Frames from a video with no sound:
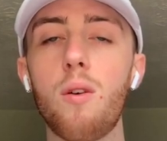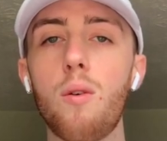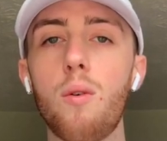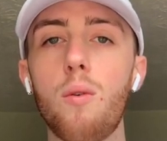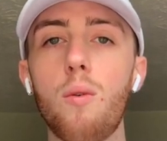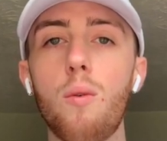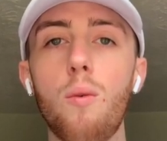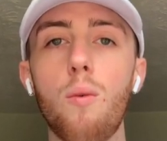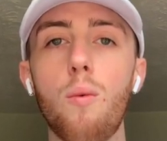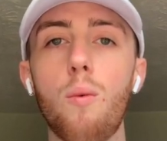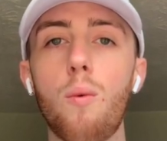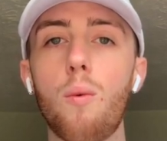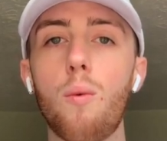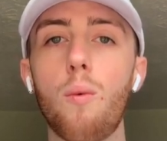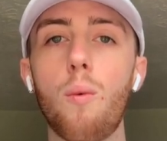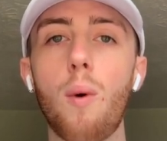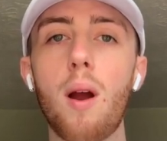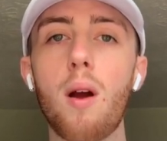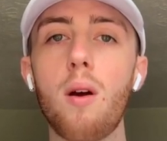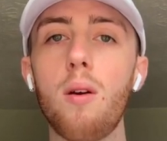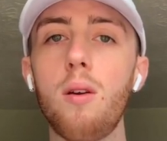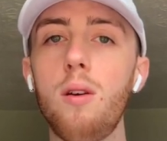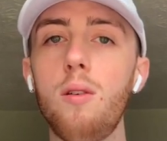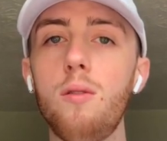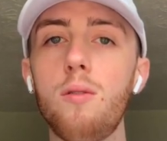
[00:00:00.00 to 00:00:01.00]

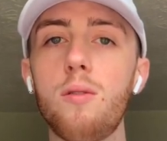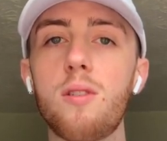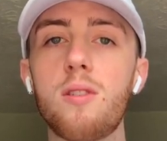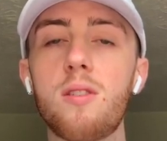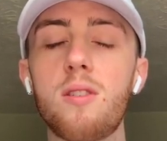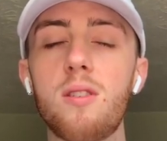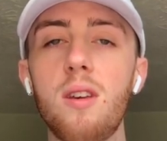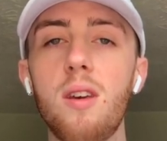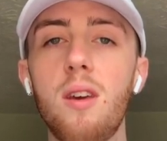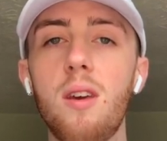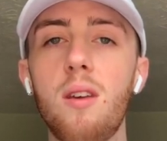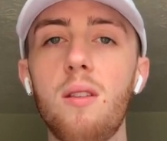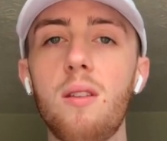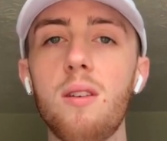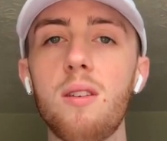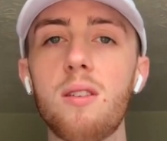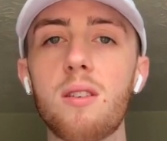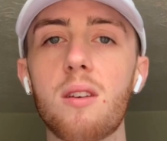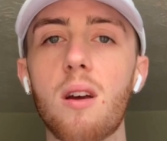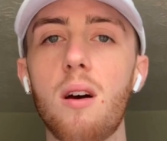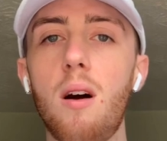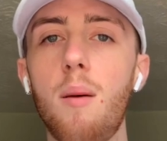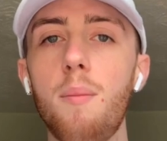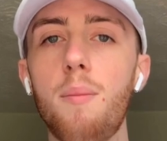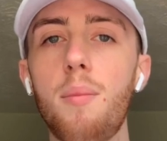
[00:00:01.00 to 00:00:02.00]
where you see this
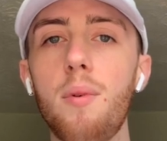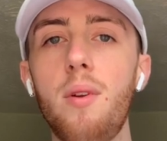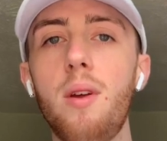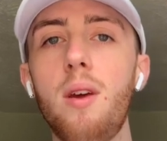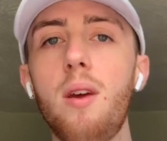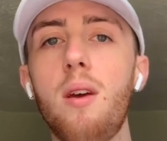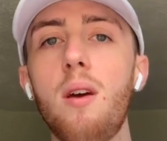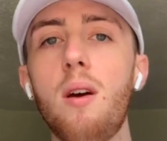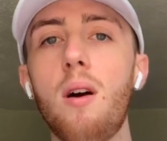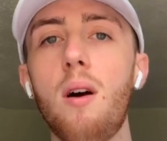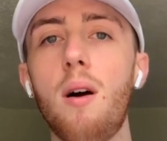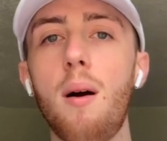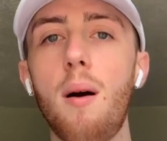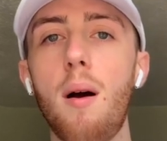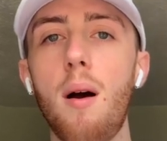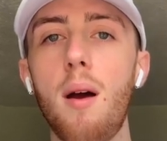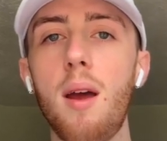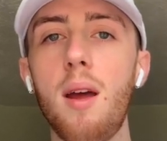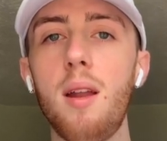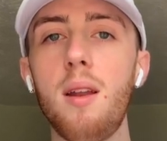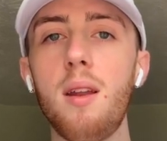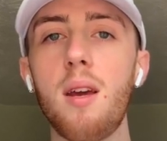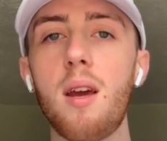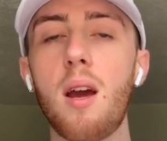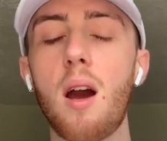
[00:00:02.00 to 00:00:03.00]
company
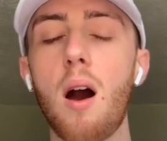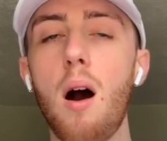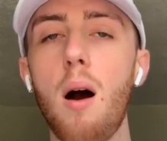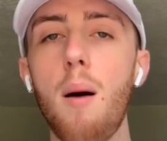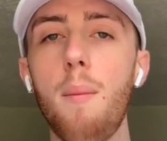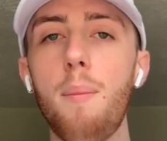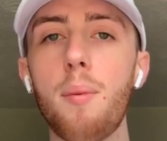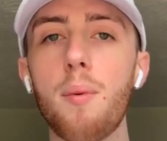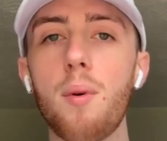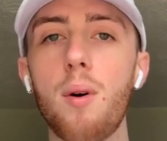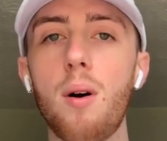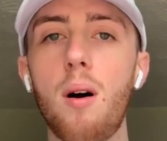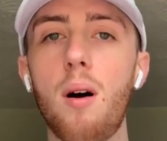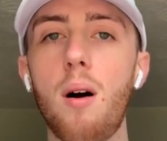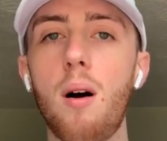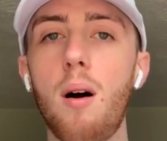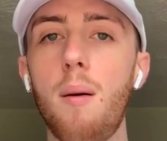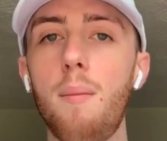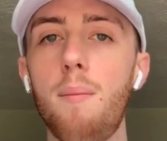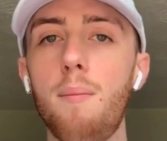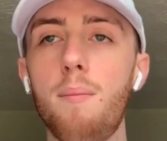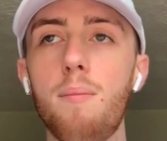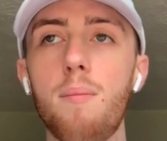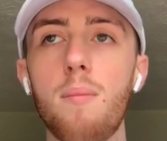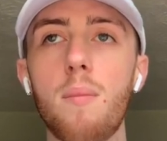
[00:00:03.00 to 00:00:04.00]
ending up
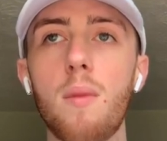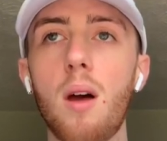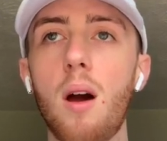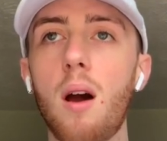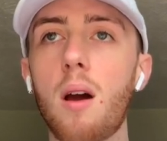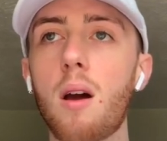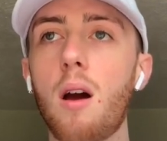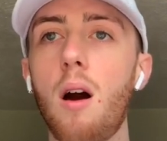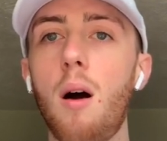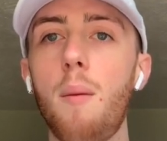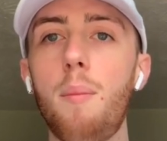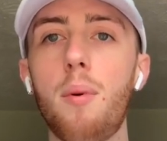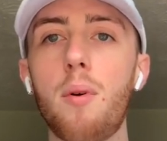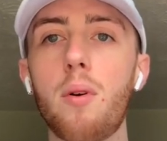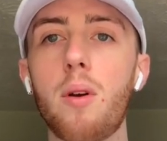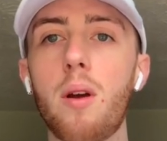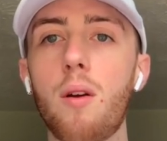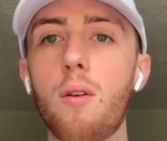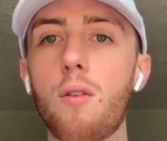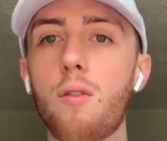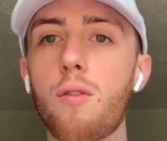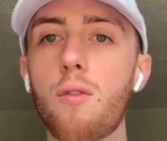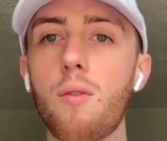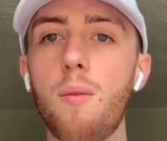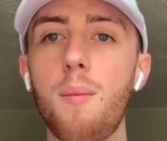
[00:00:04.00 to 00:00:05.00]
a couple of
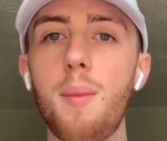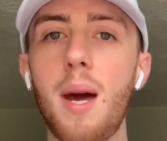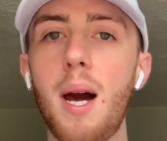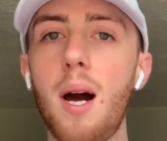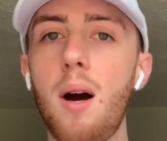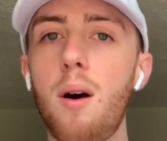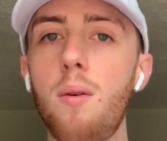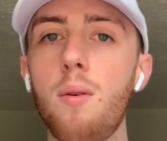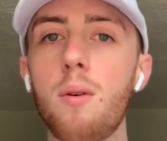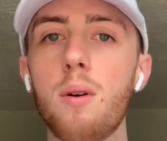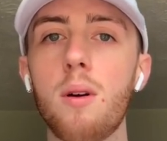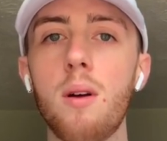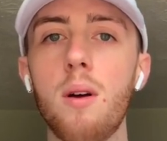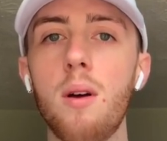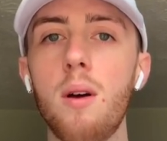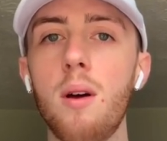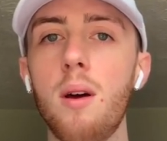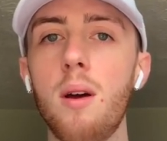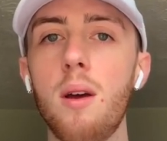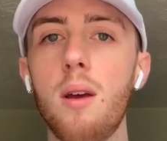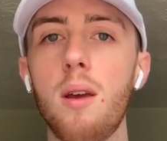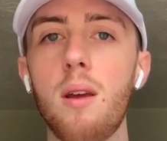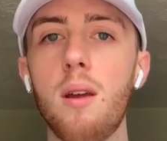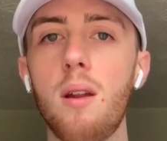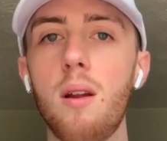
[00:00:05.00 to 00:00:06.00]
years from now.
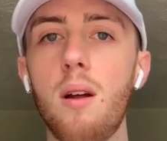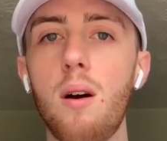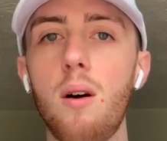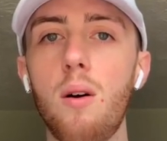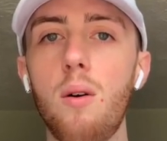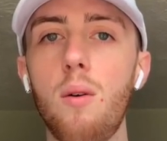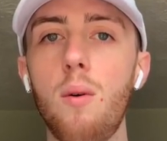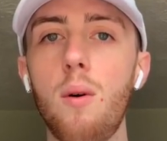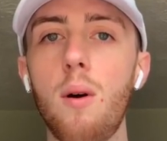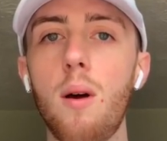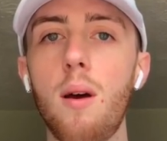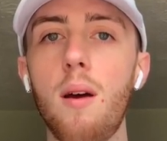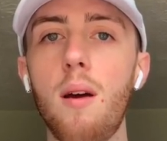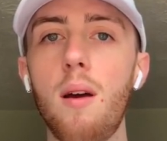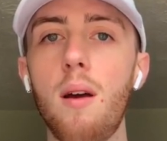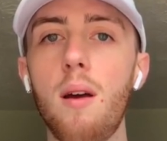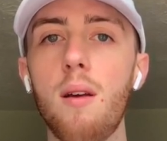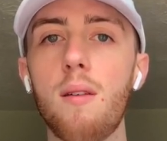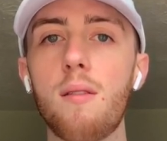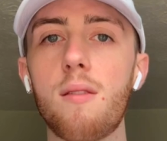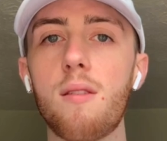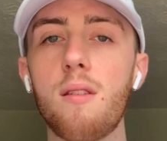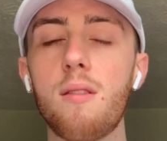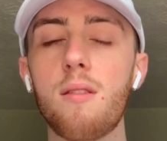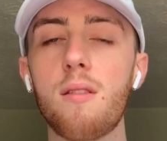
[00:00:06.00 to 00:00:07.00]

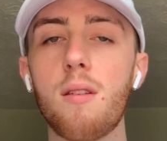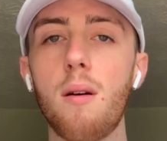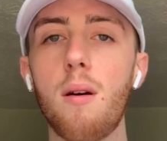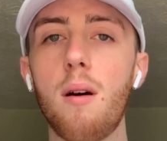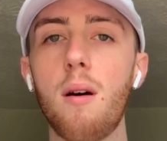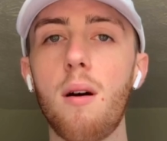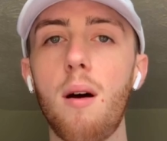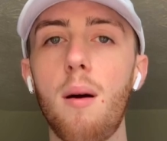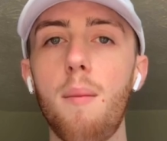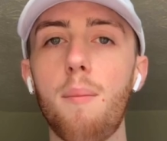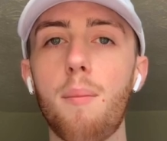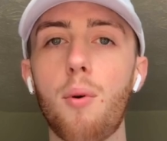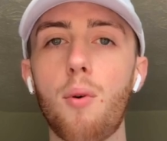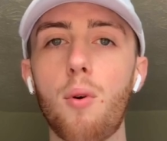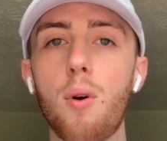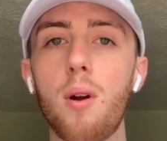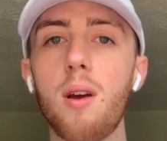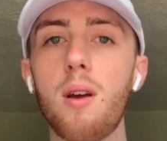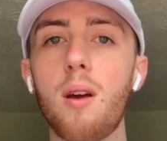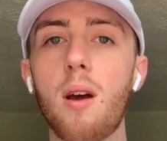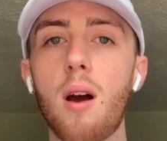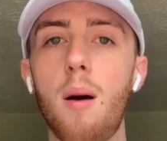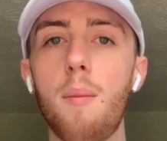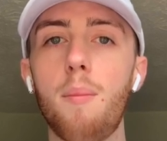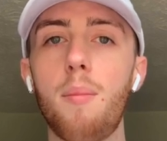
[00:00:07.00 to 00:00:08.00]
Is this a
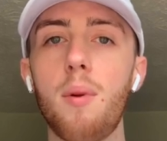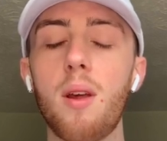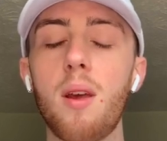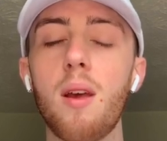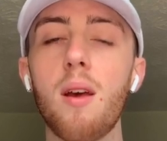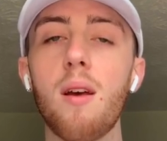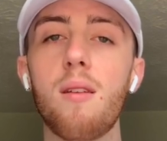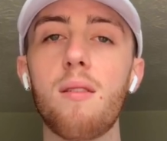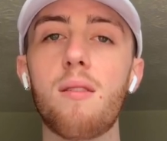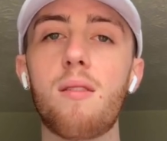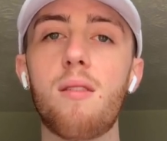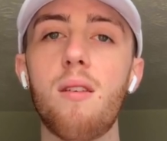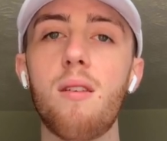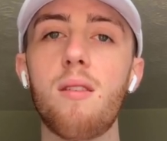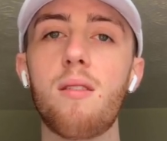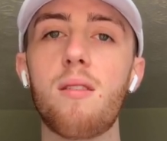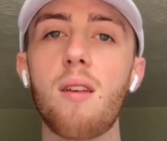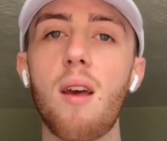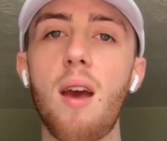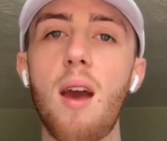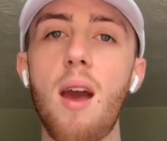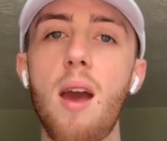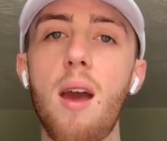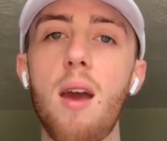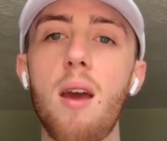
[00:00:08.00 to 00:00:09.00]
important company? Is this
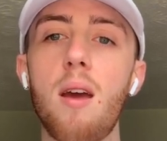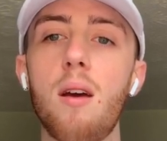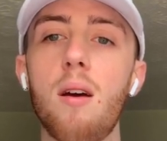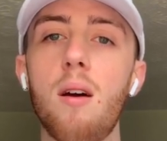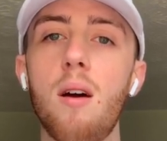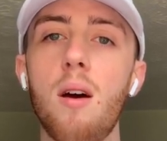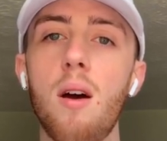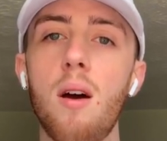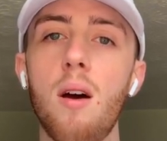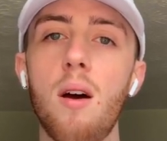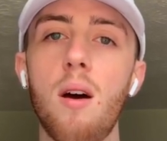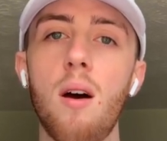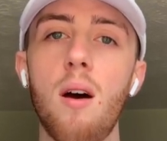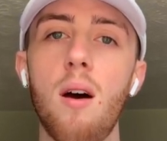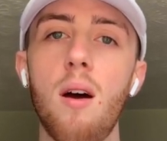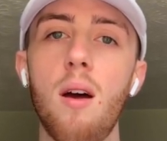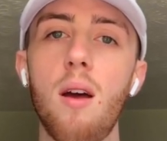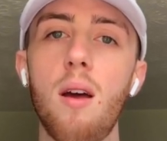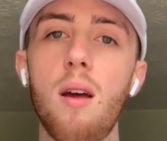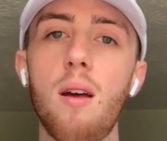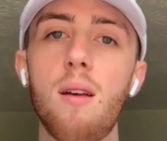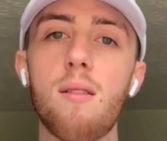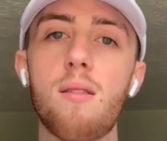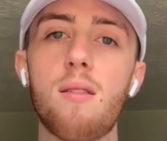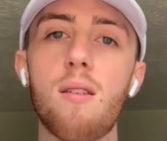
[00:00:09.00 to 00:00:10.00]
a
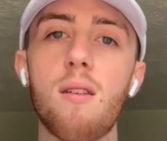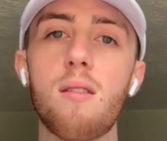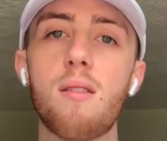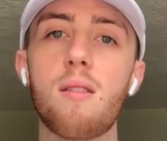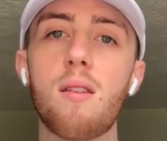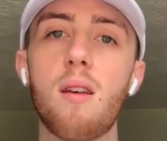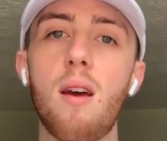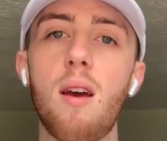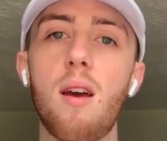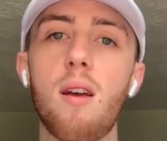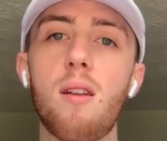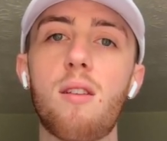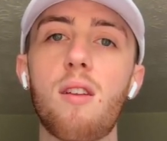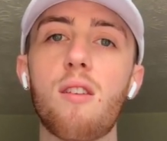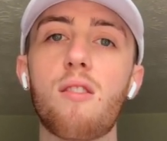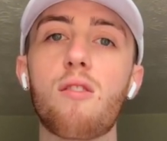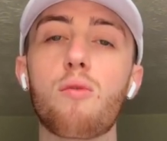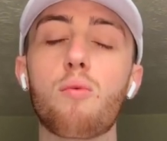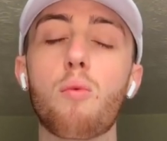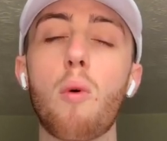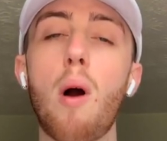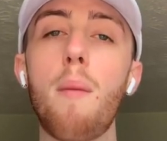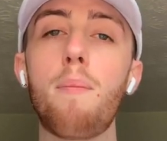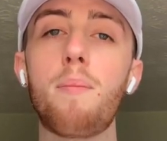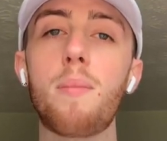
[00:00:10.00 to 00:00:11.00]

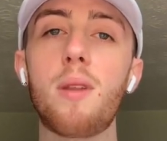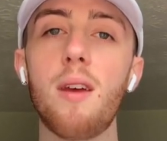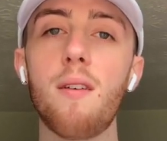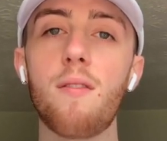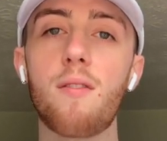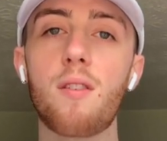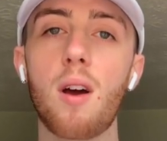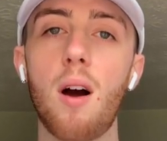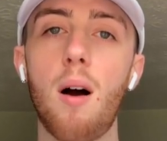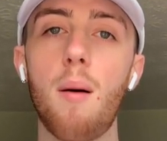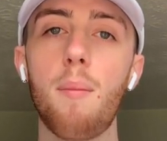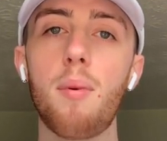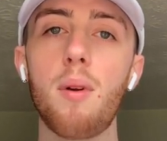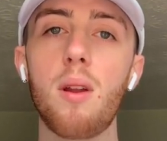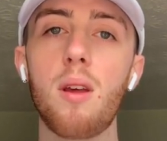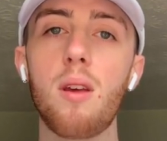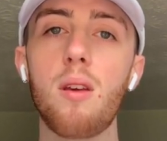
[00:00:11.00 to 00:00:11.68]
disruptive company?